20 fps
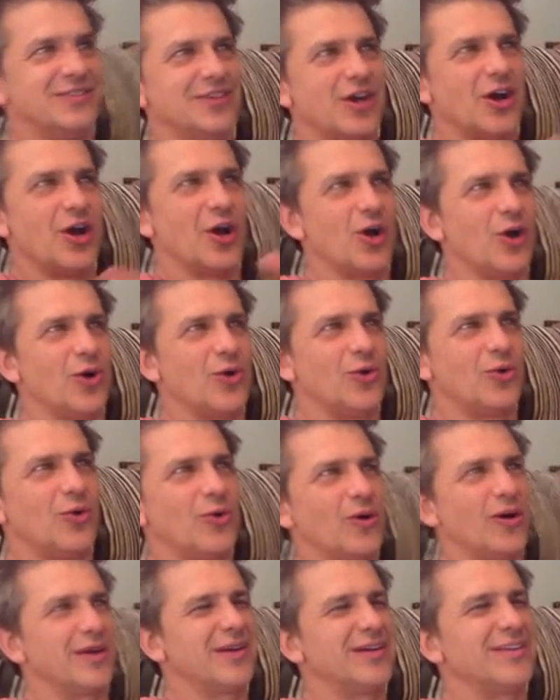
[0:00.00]

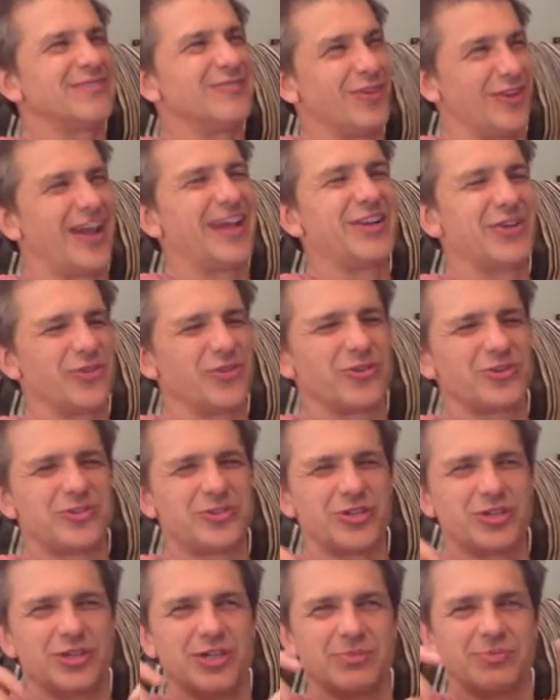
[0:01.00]
I know those
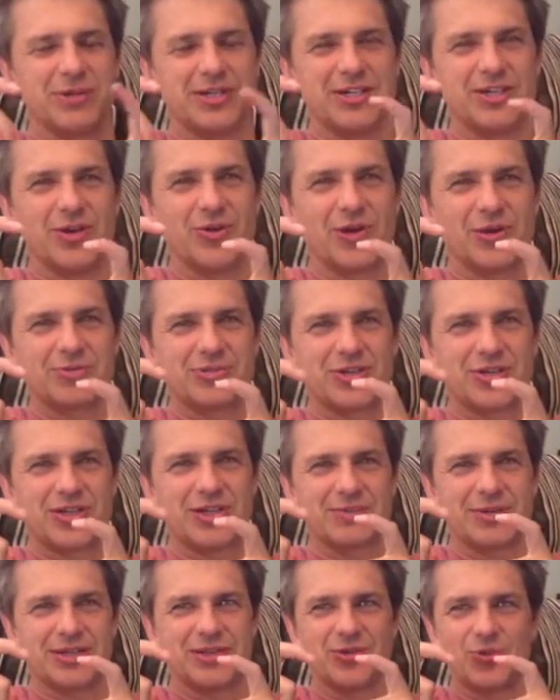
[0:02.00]
are good, but no, I'm talking
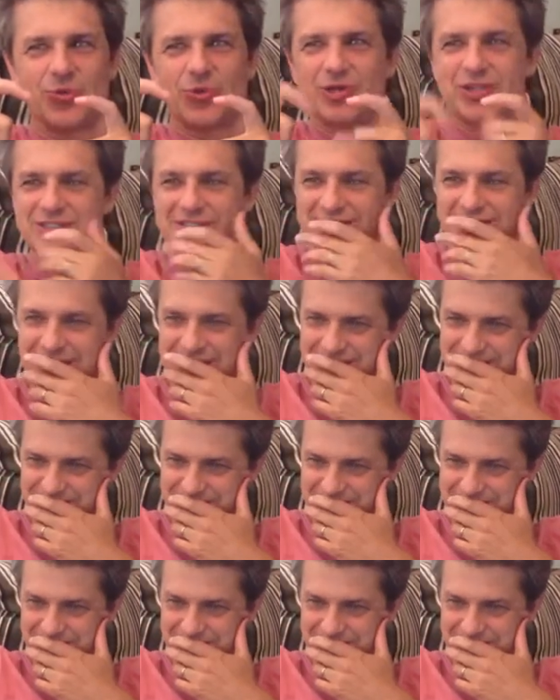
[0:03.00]
about the ones that,